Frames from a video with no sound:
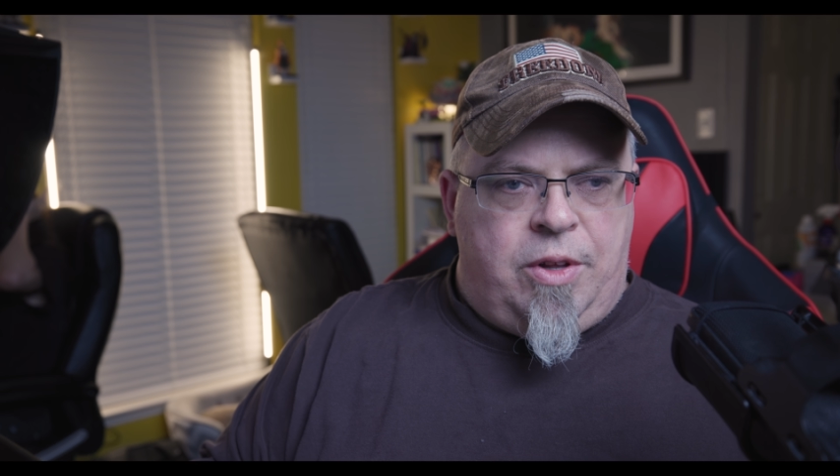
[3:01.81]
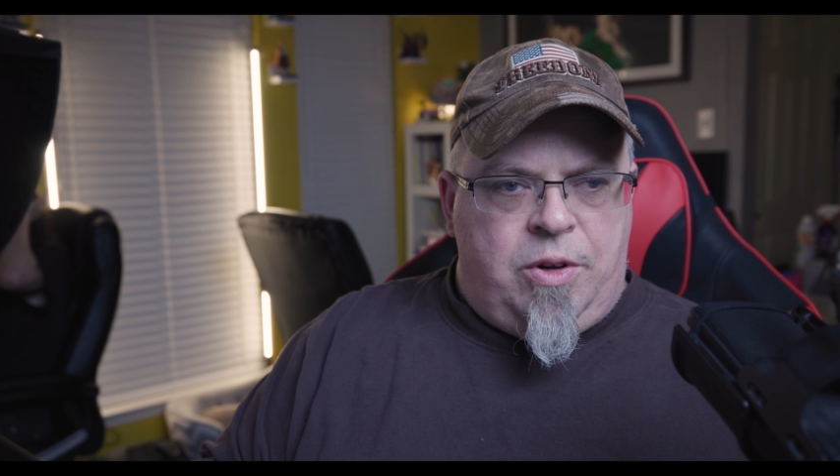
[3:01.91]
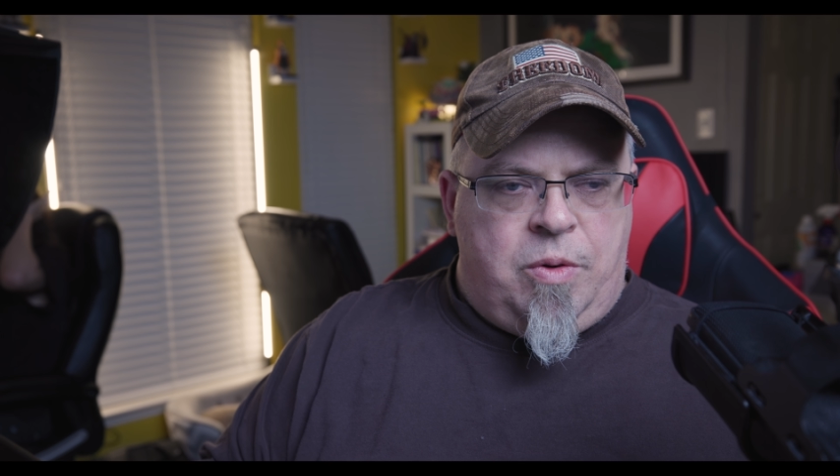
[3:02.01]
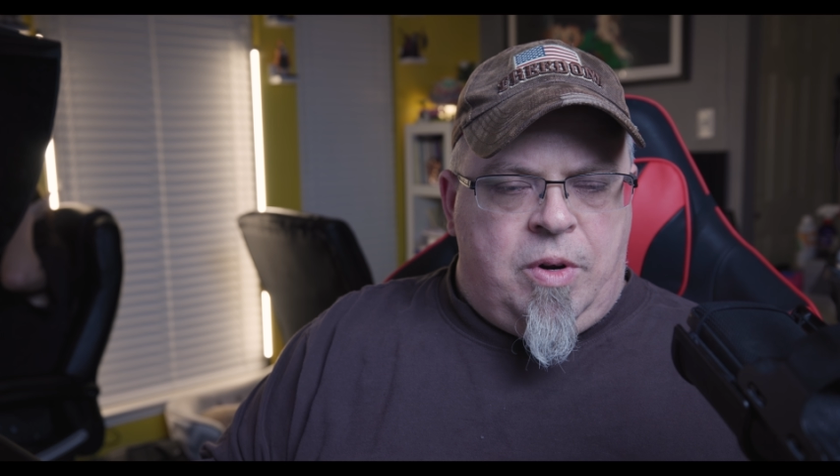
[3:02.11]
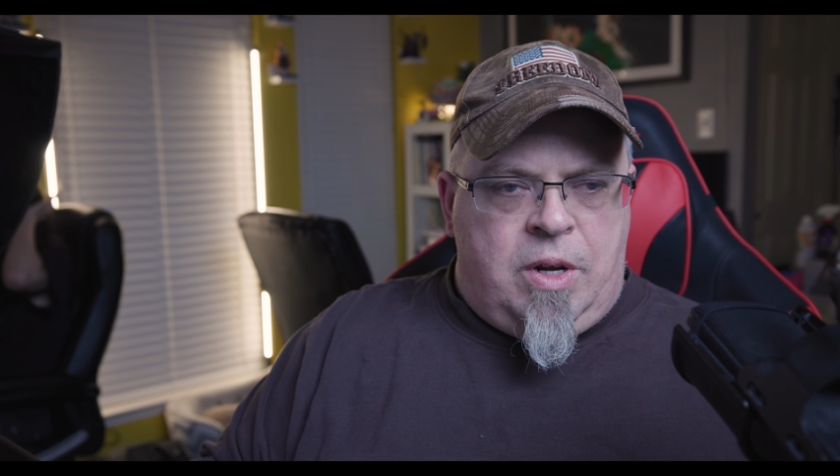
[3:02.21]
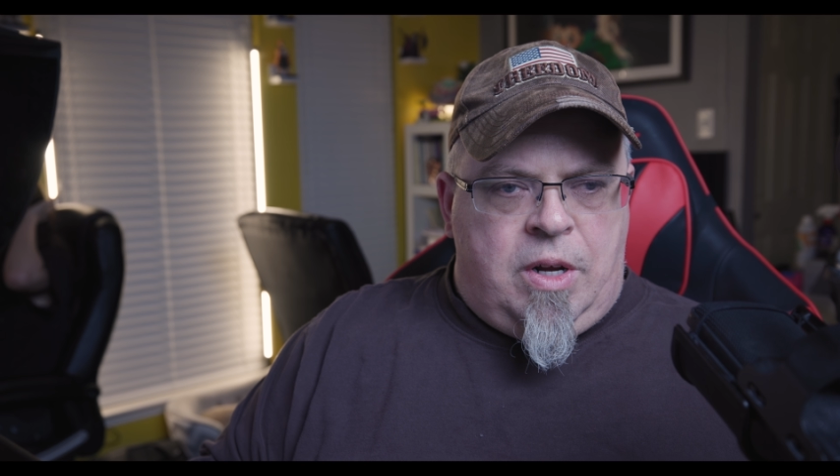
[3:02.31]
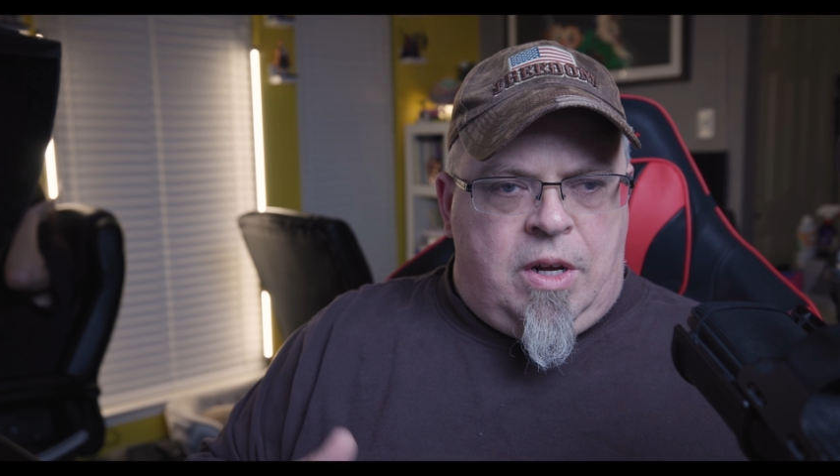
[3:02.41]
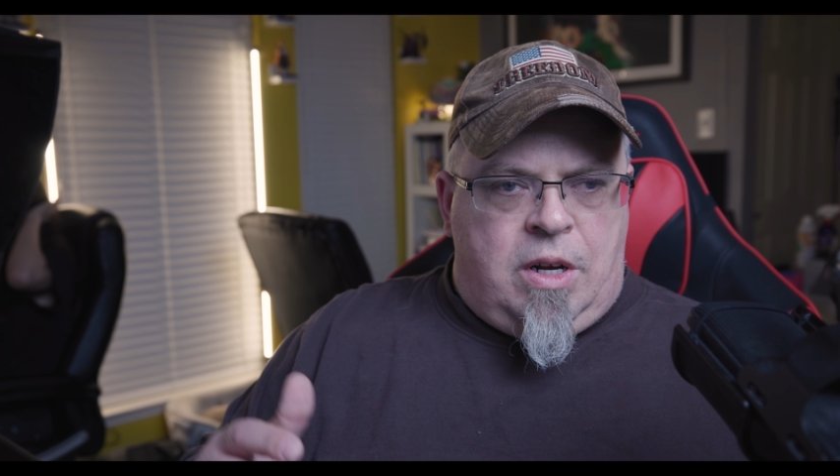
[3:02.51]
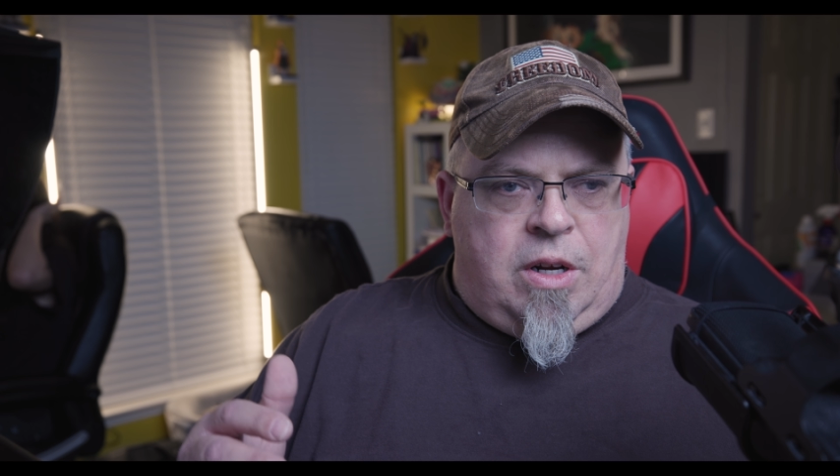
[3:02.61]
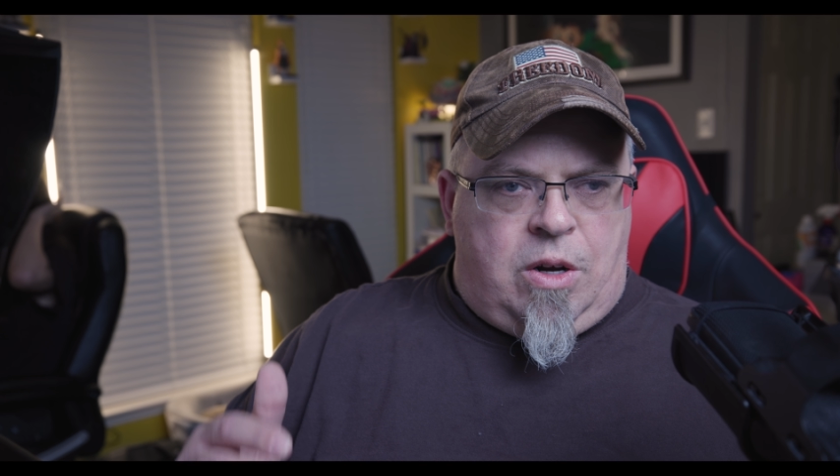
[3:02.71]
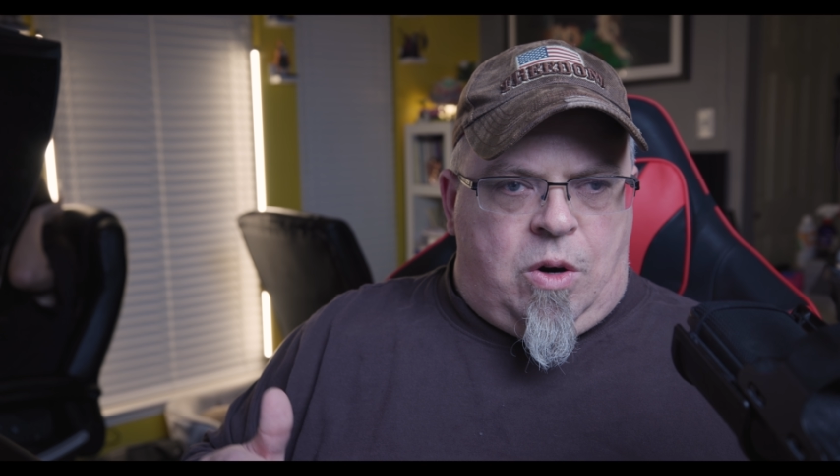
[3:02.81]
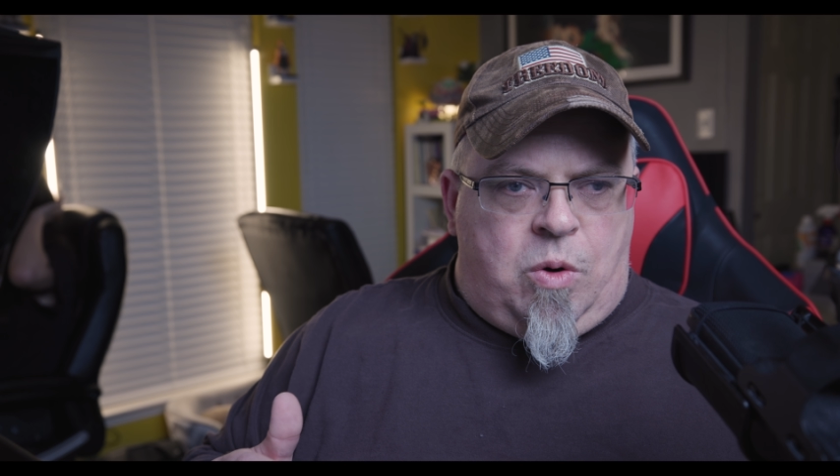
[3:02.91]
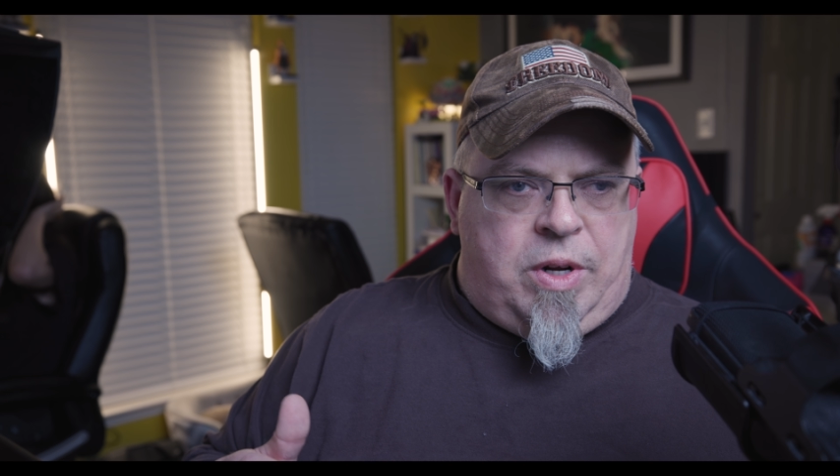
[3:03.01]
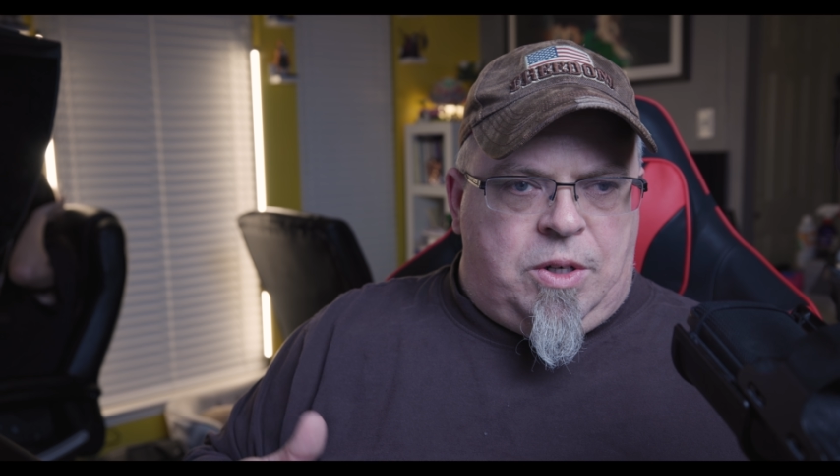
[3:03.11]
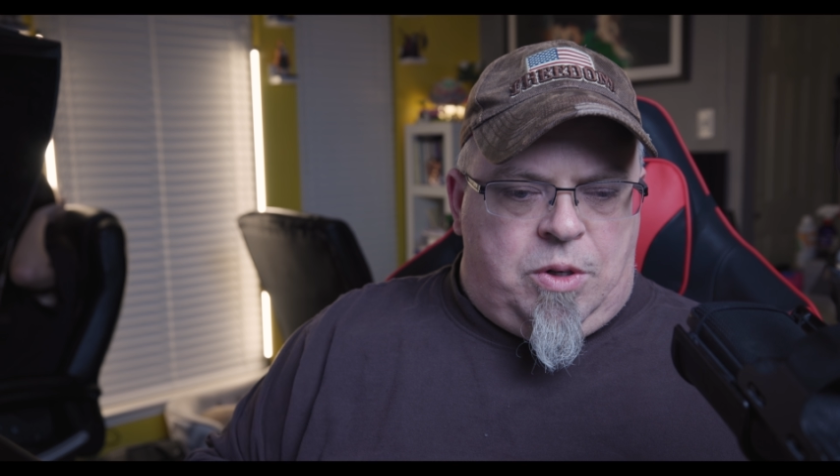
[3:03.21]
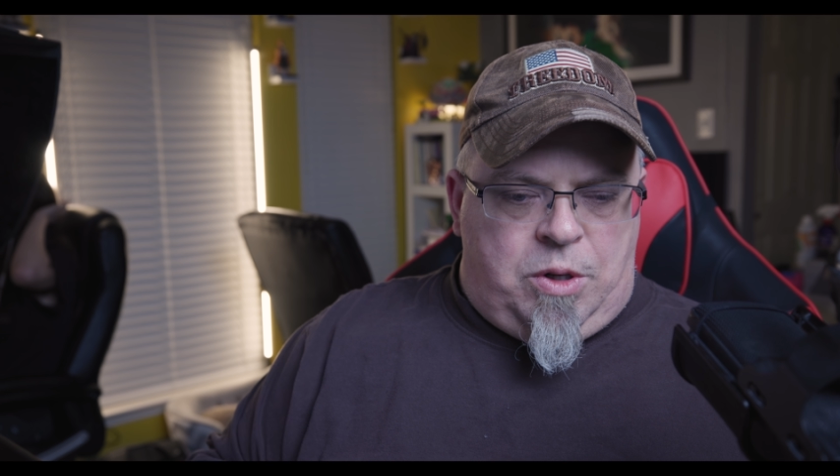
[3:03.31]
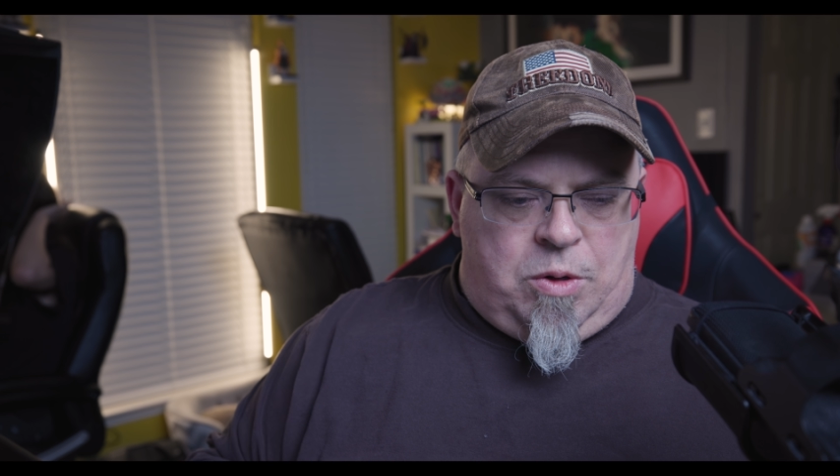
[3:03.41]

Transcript: then you go into